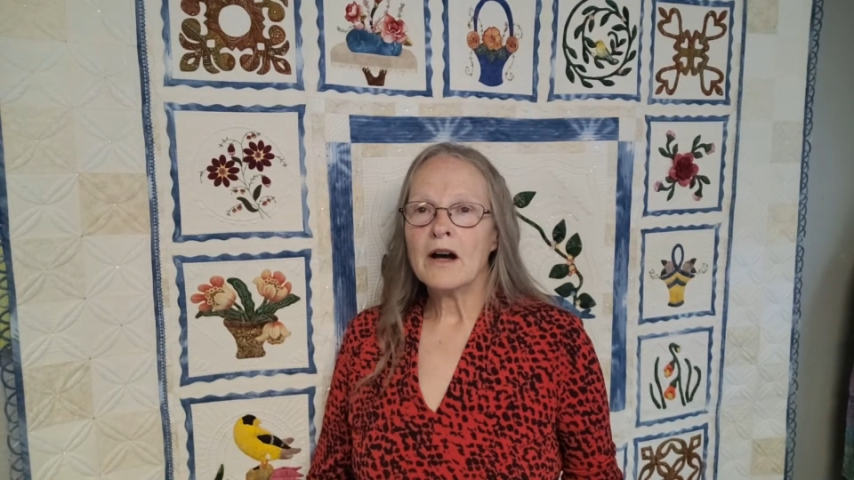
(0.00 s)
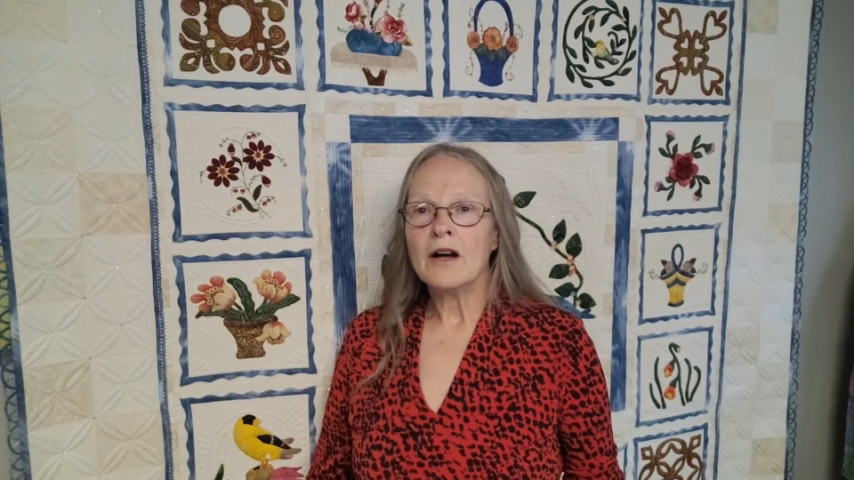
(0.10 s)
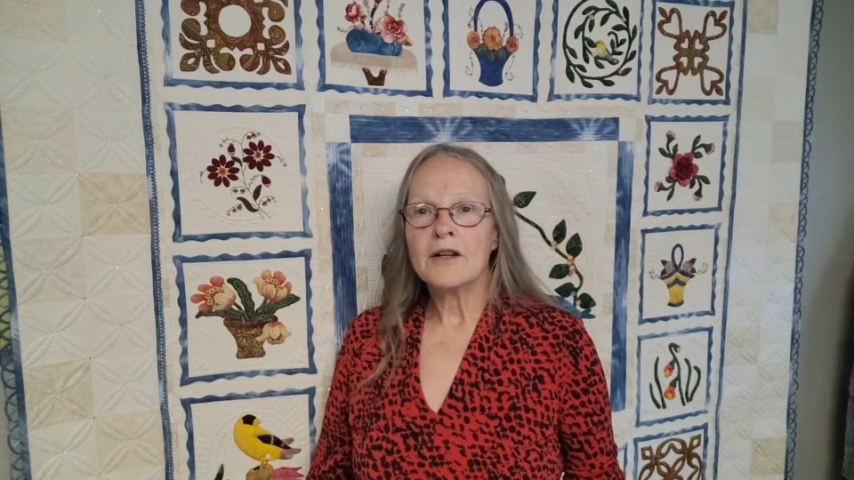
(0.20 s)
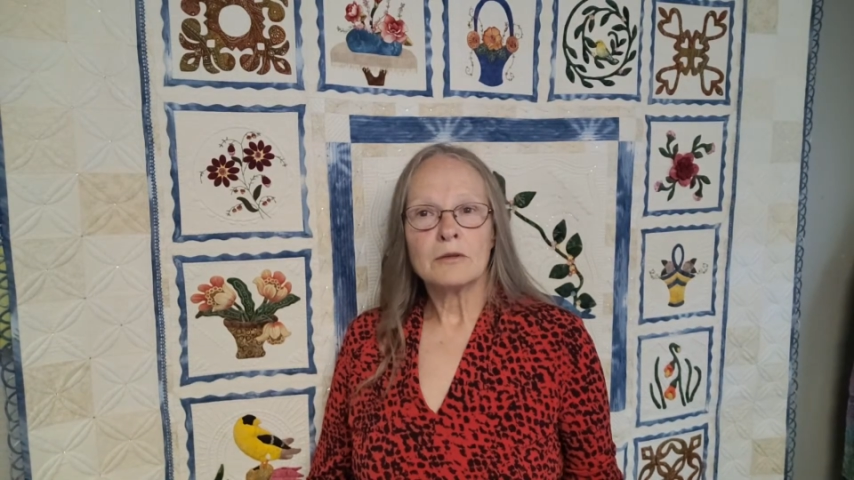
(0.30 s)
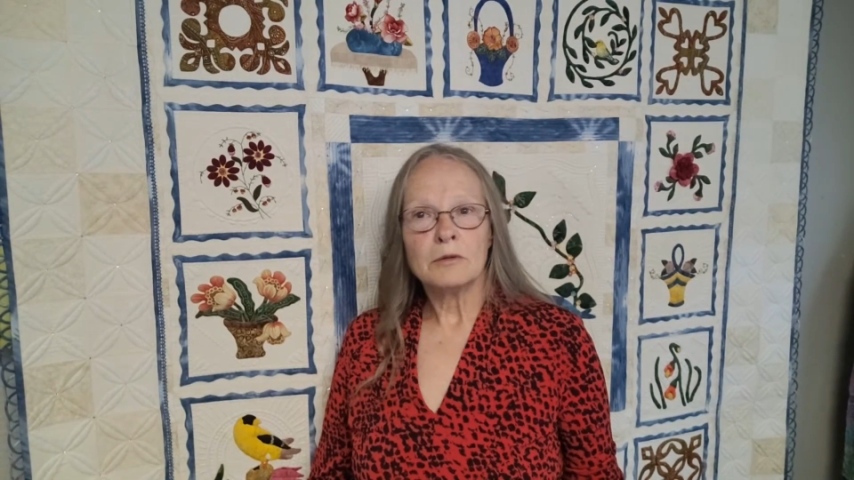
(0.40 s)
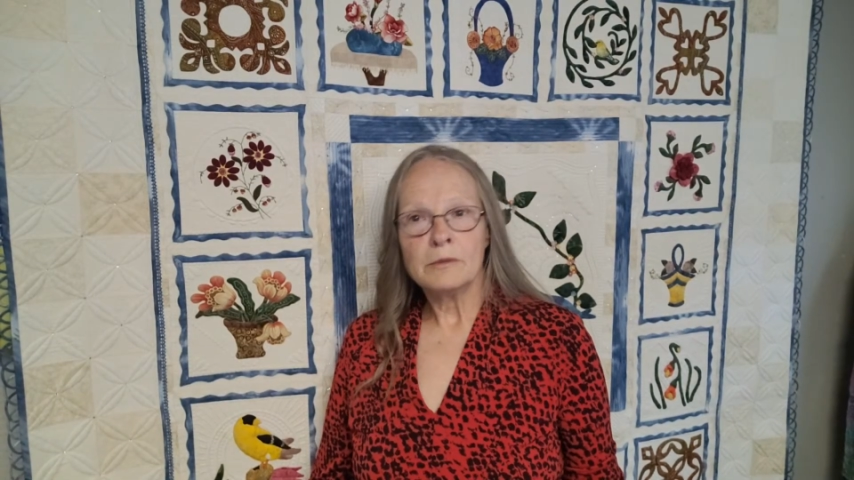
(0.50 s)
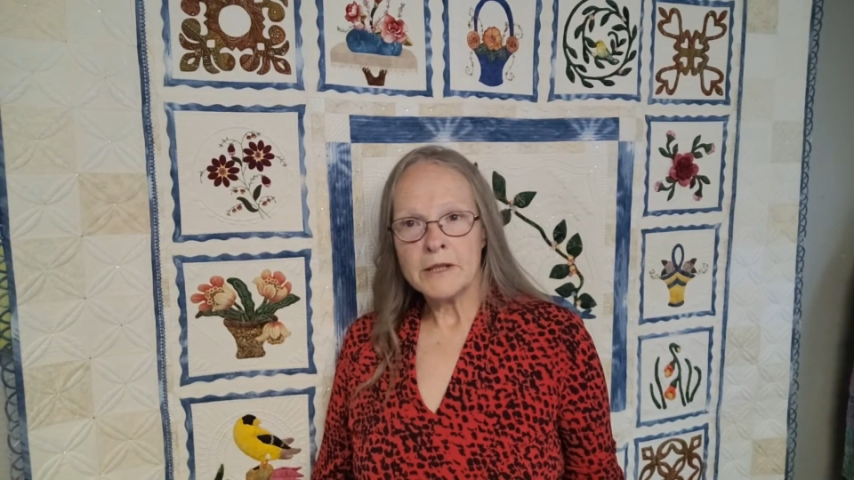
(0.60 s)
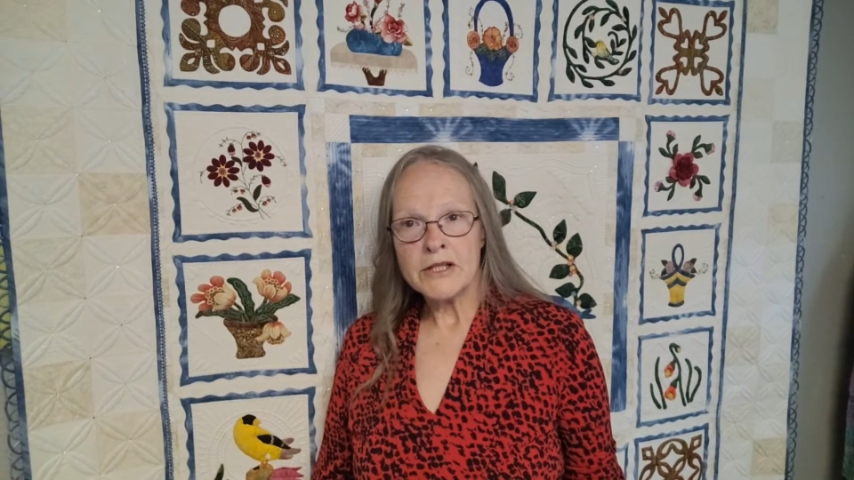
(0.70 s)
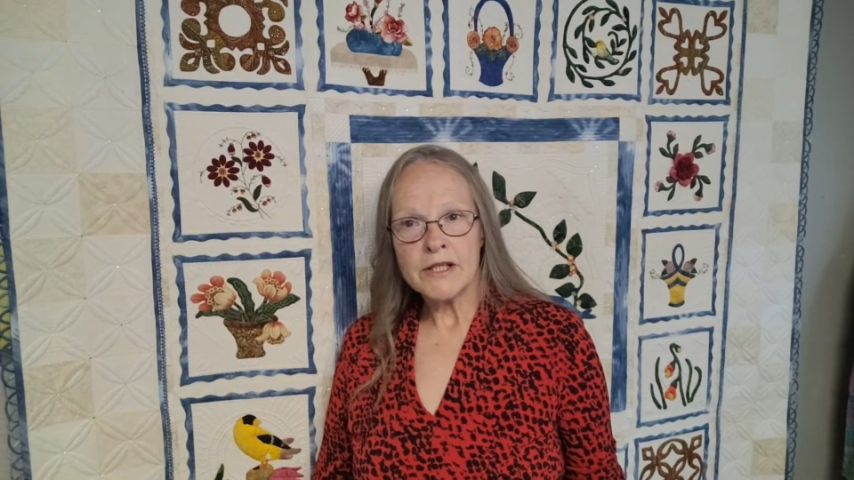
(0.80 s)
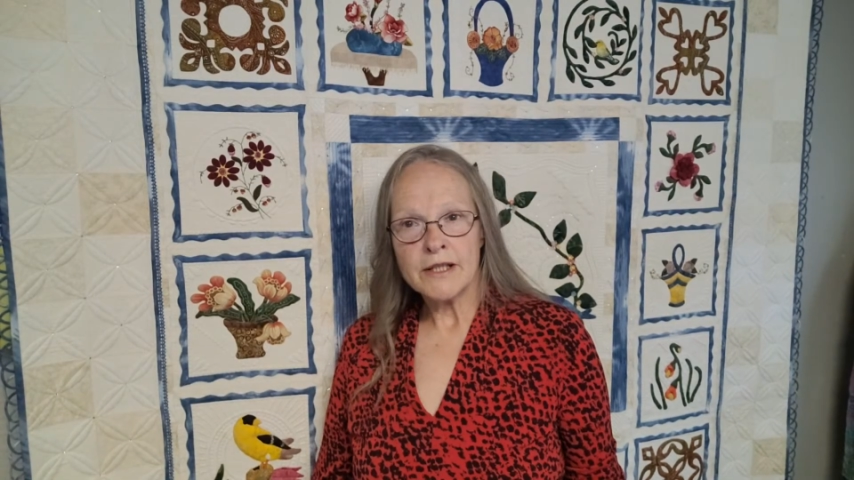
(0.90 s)
honorable
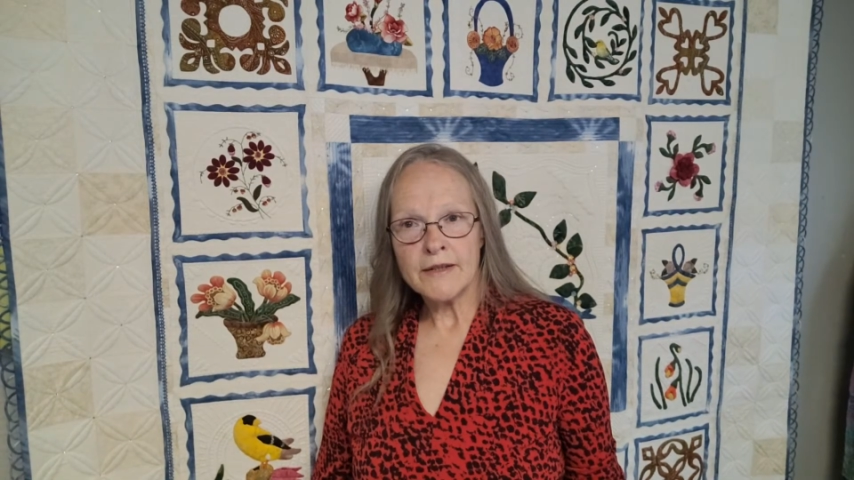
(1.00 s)
mention in the